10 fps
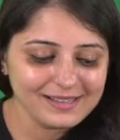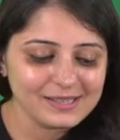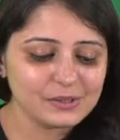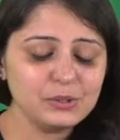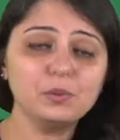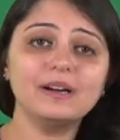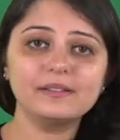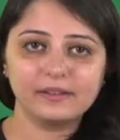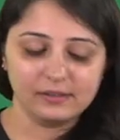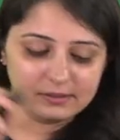So you
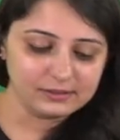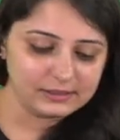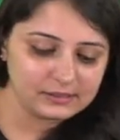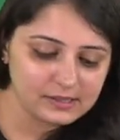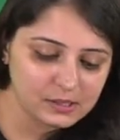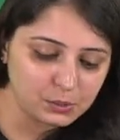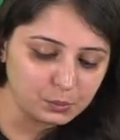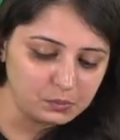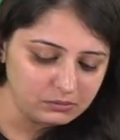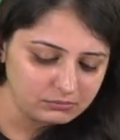are there in the
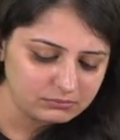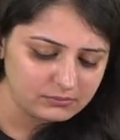school,